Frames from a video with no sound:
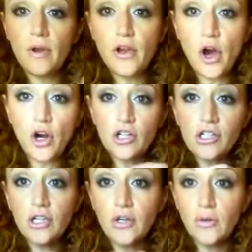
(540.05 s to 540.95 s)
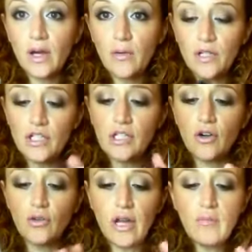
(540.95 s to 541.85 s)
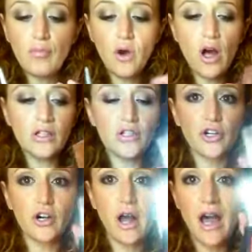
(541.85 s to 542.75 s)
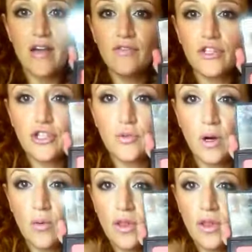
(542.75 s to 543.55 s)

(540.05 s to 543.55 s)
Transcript: Nars Laguna, which is a great bronzer. I have the Duo